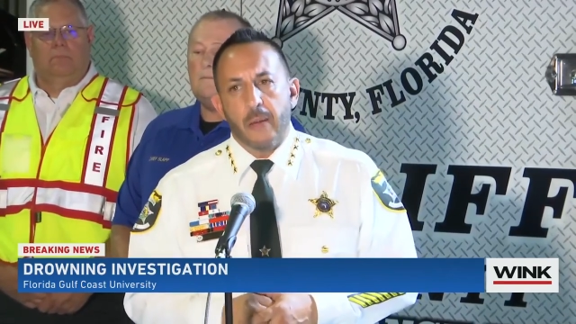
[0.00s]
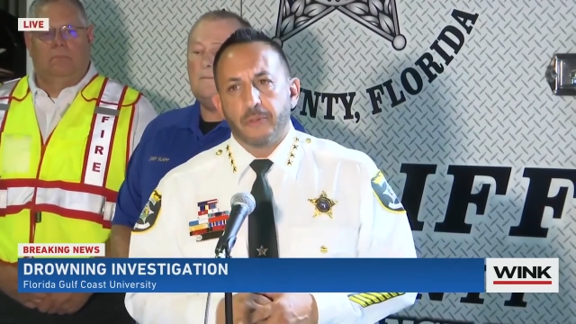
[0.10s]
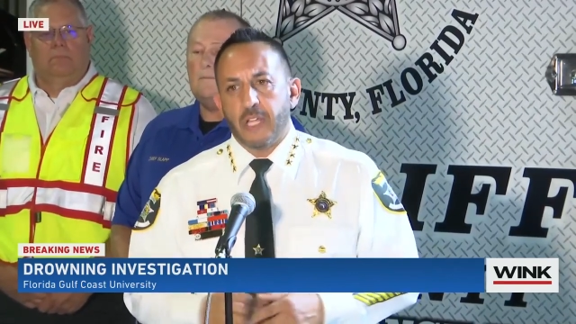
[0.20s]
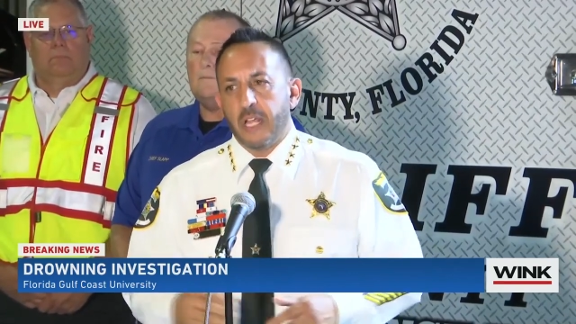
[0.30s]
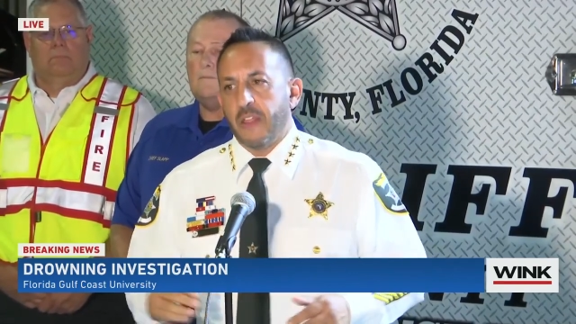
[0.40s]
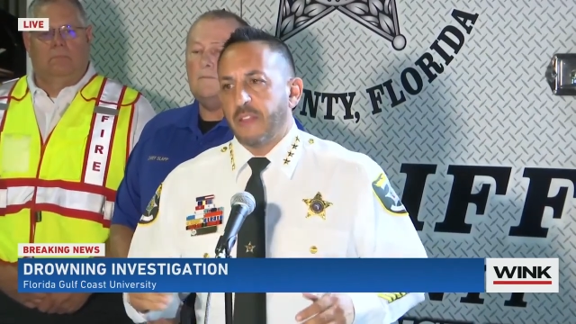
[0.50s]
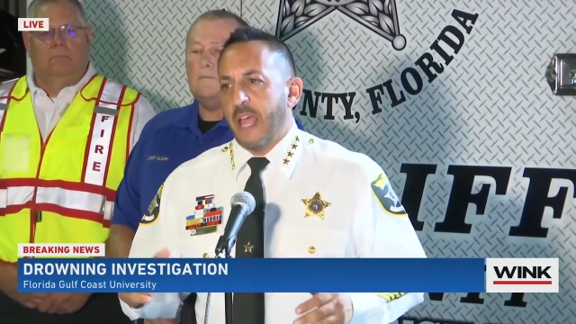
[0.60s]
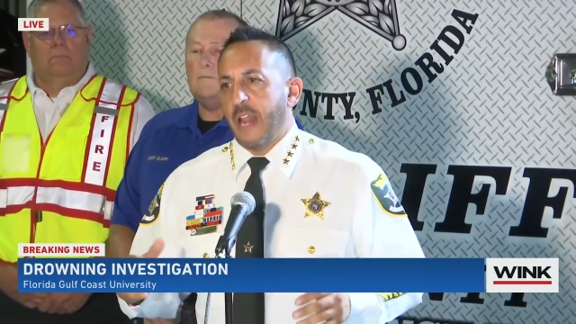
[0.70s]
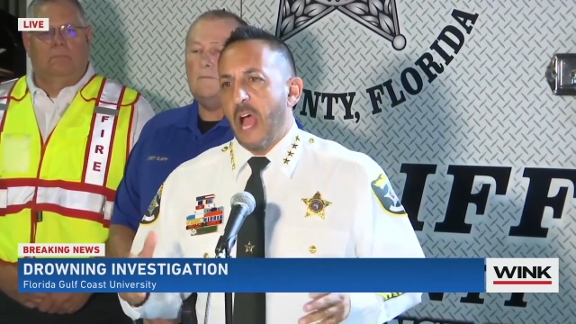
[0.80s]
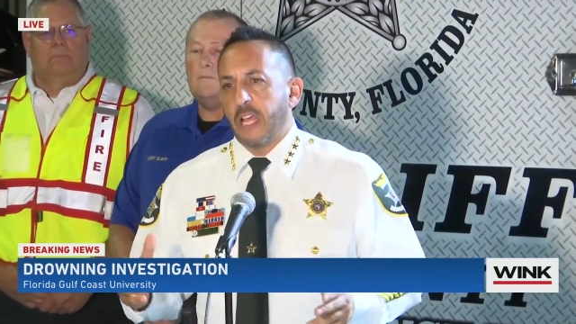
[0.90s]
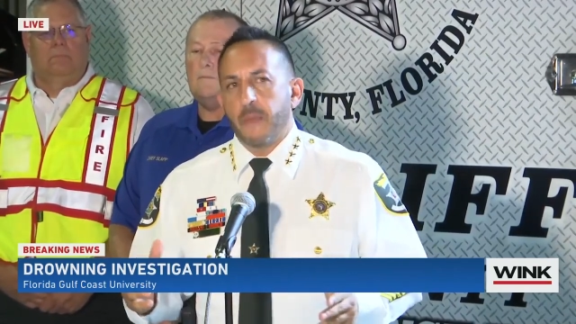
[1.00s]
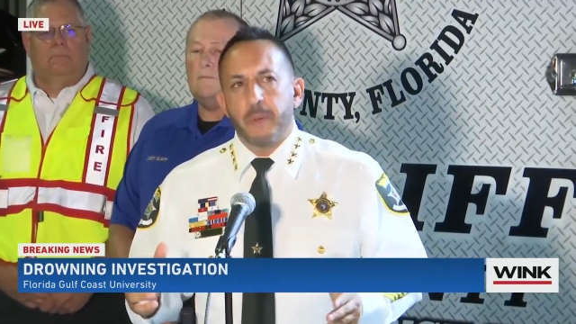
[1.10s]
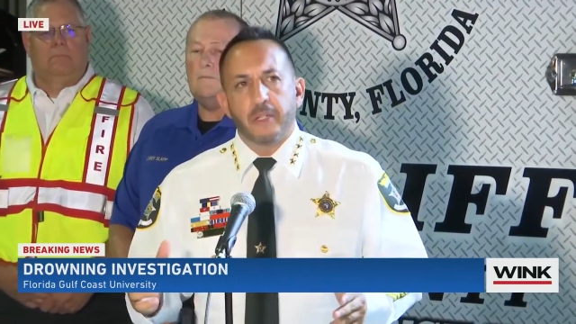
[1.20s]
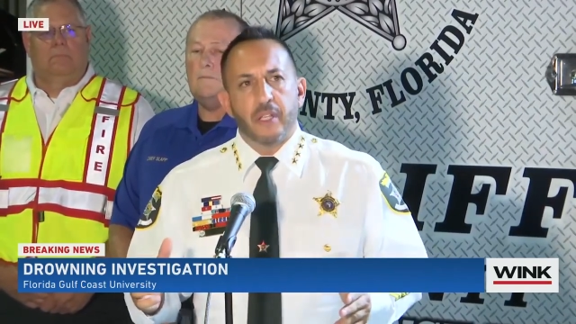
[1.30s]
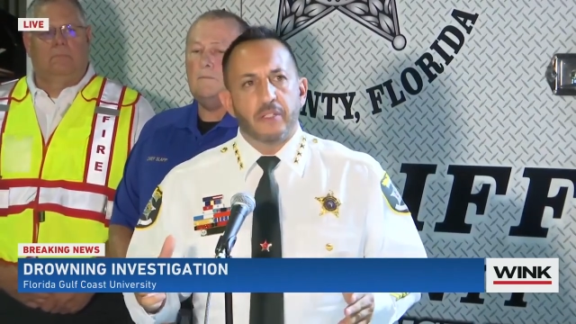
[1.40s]
Speaker 1: I will tell you that that
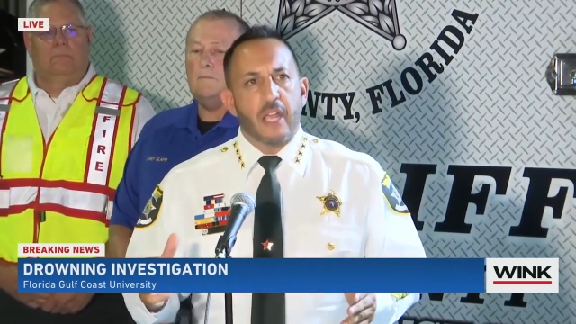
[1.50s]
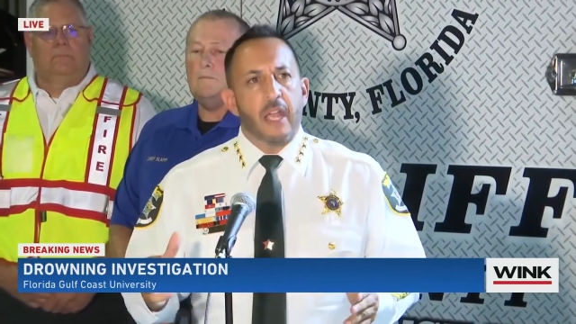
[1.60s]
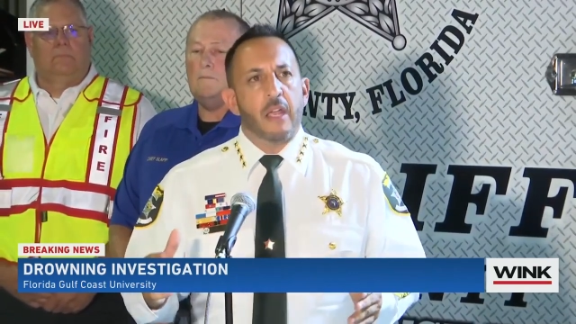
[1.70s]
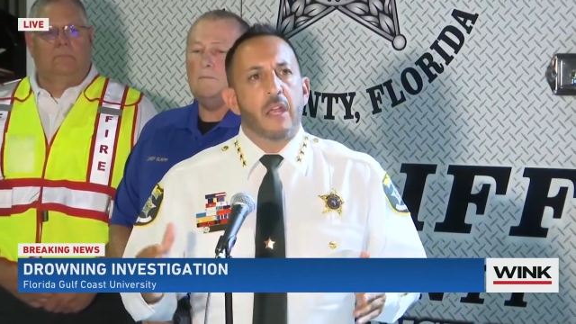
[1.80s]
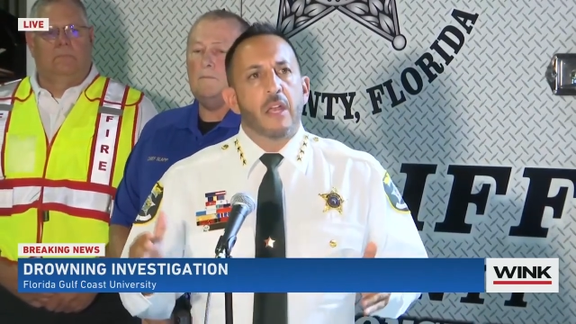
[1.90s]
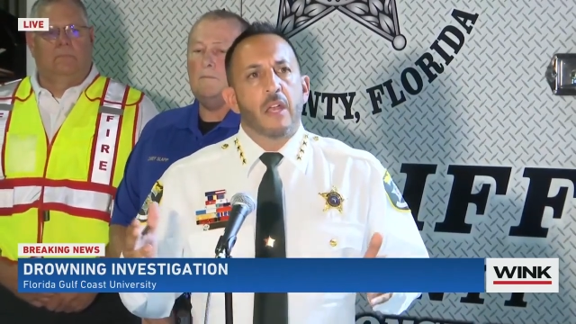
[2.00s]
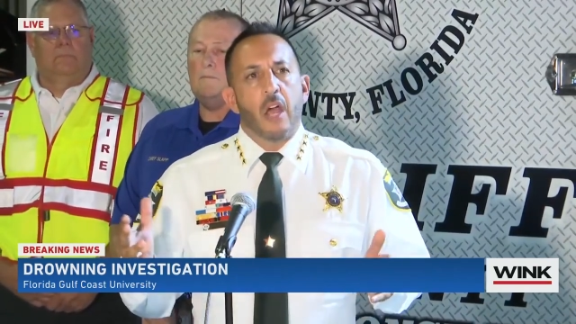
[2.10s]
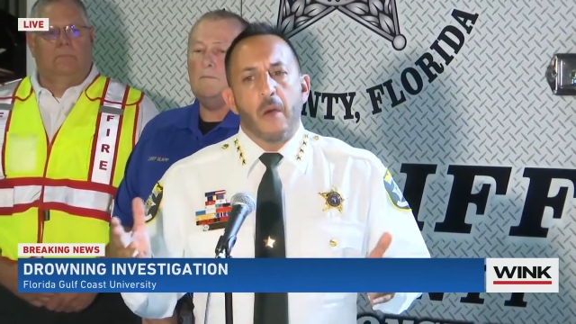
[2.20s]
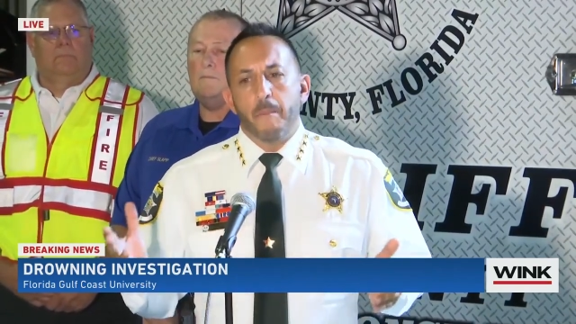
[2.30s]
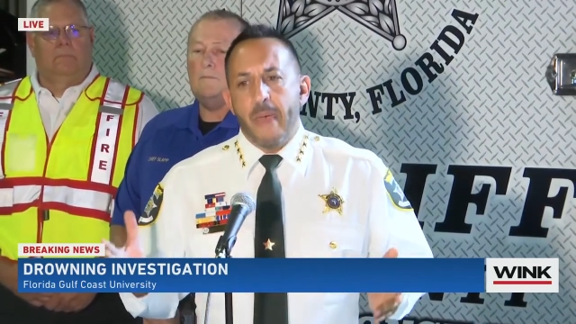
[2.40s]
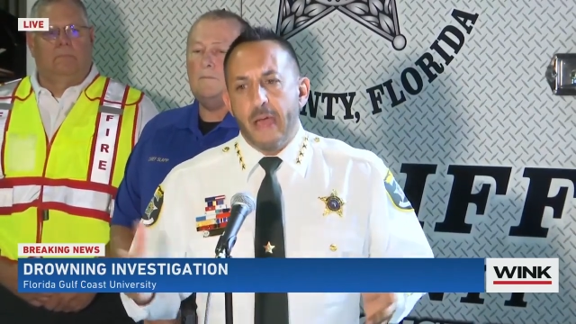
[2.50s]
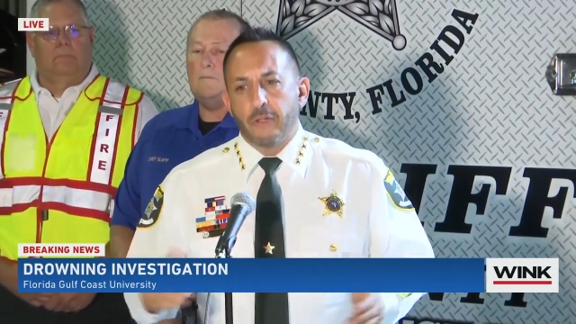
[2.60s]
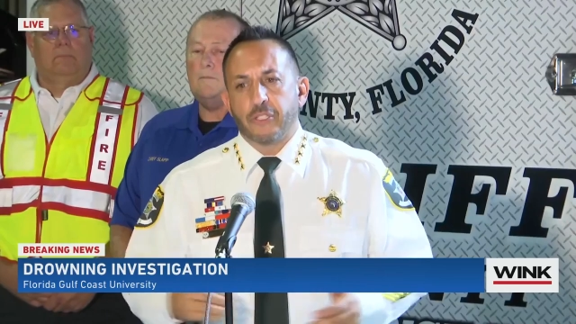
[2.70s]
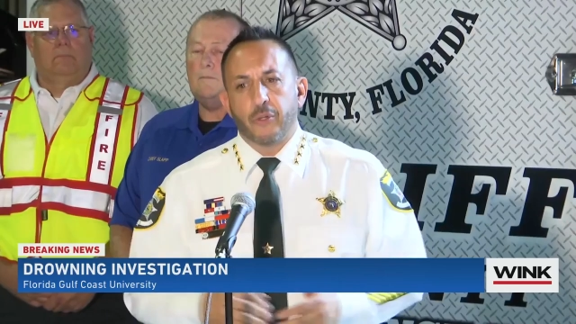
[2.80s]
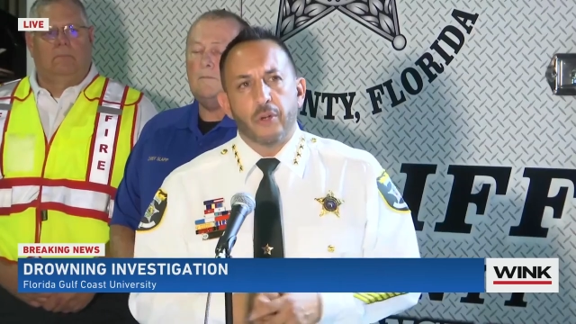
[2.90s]
occupant is a, a male
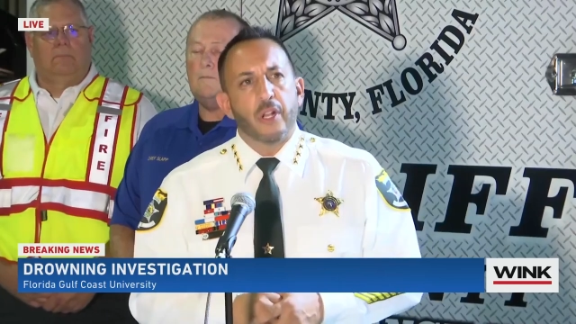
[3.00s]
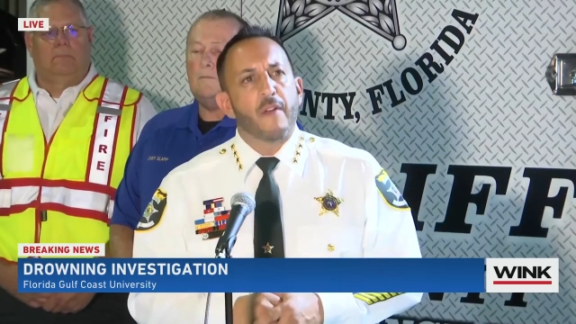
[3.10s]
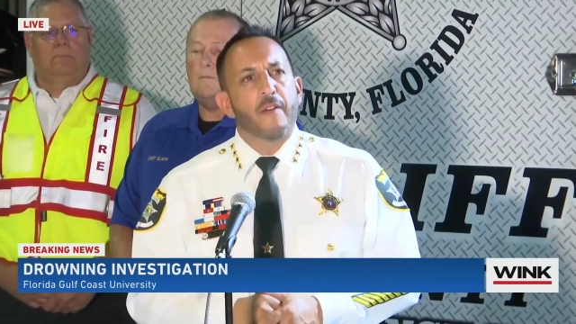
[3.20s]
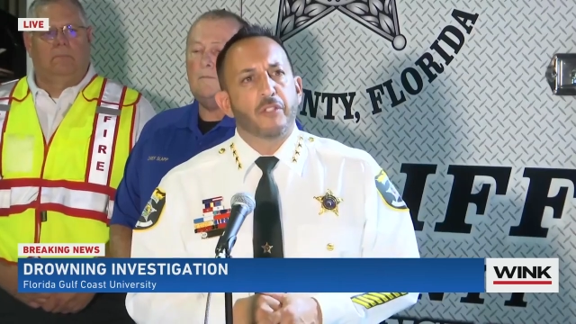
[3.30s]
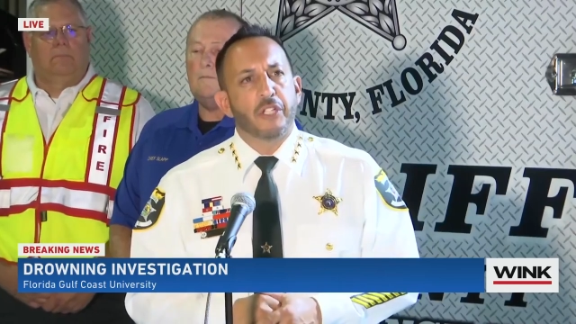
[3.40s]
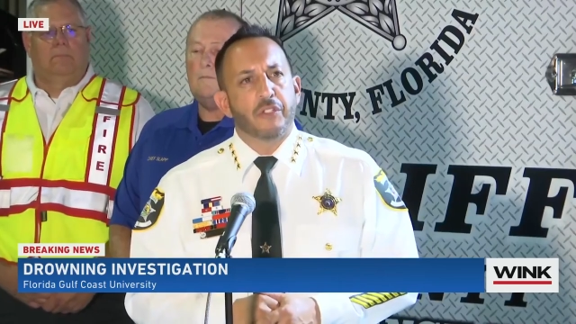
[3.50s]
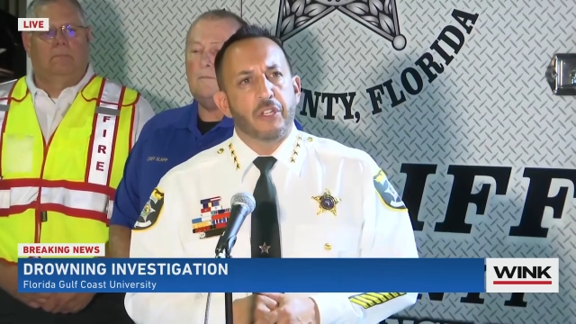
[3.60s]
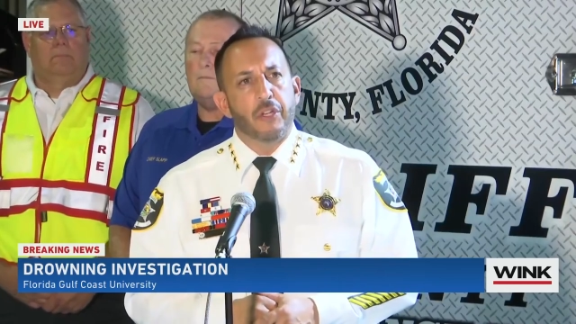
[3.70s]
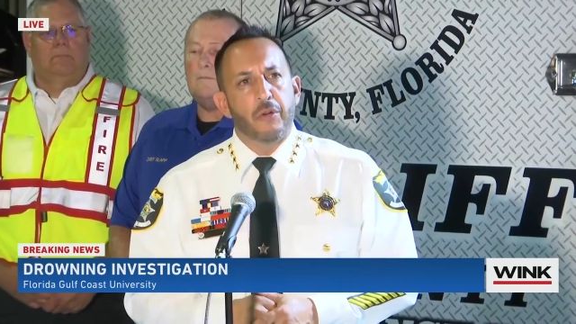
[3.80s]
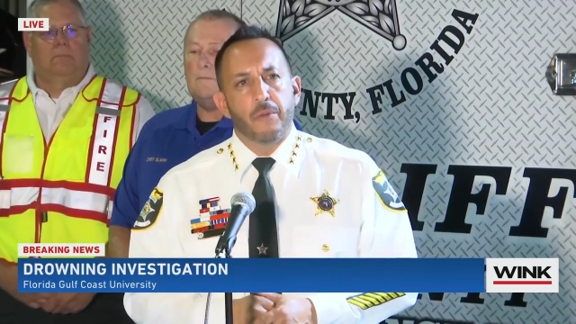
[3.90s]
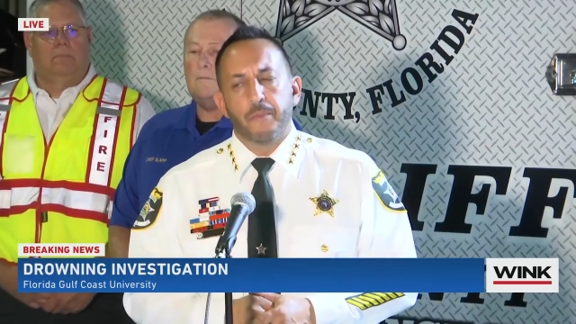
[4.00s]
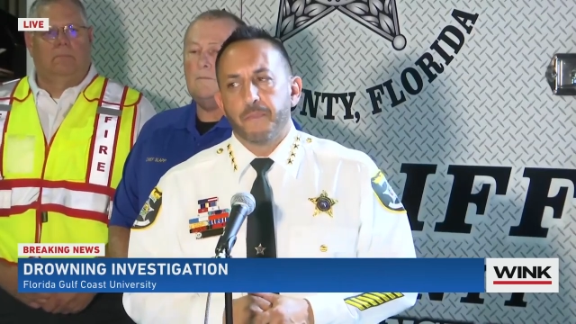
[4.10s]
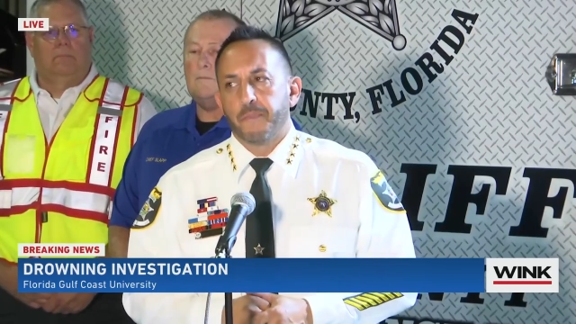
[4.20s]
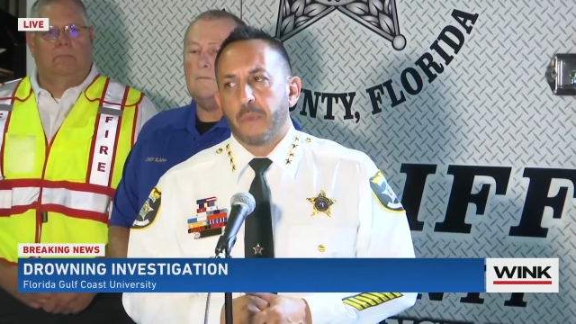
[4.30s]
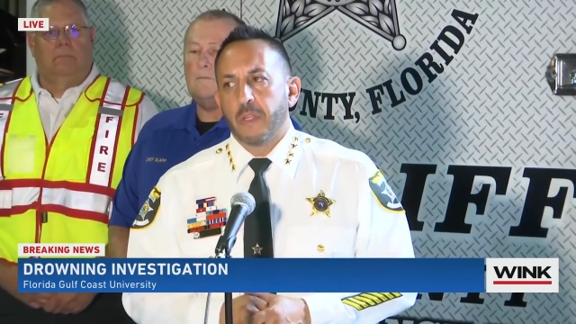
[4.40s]
student of FGCU.
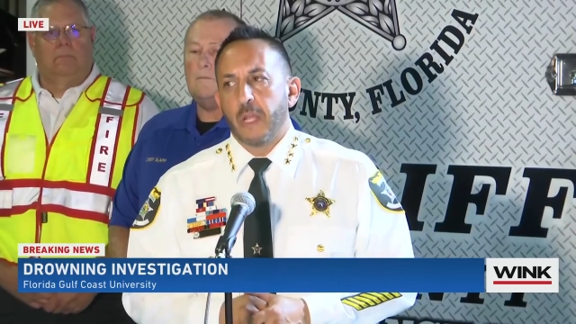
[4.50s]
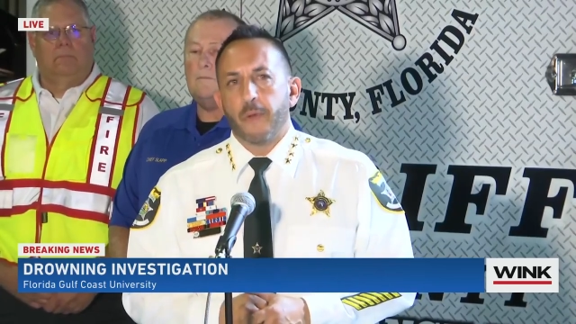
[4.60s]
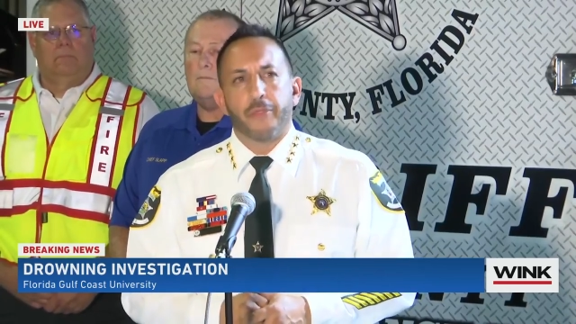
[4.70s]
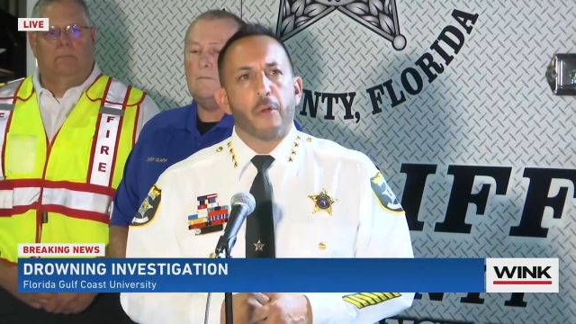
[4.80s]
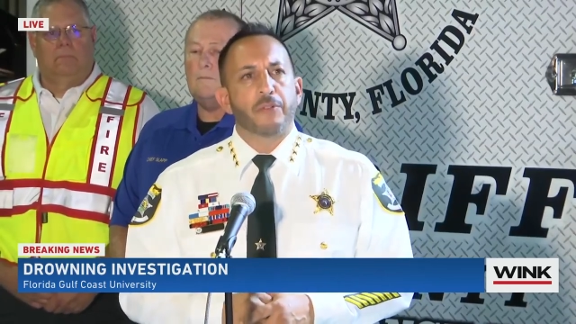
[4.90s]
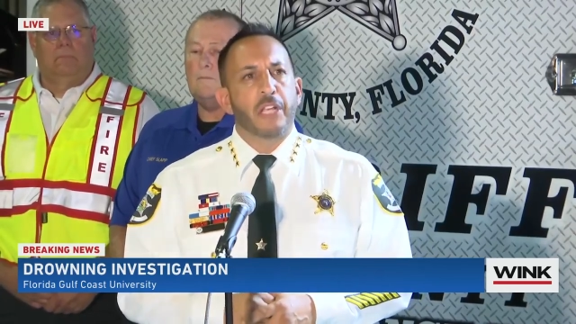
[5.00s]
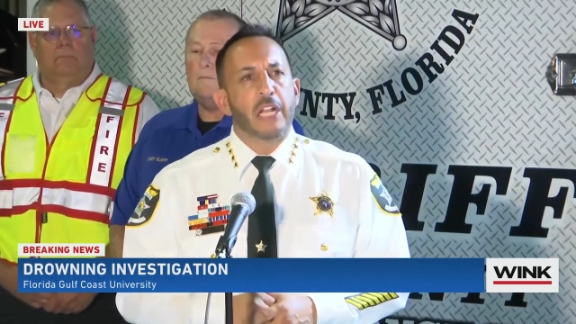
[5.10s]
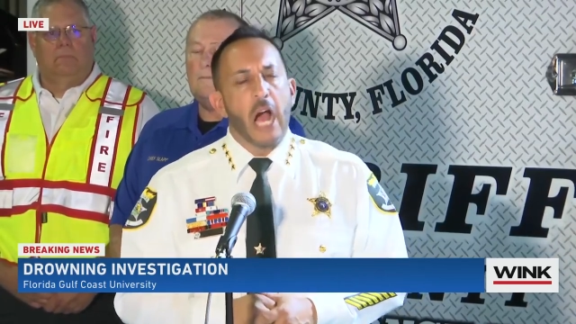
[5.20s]
There were 13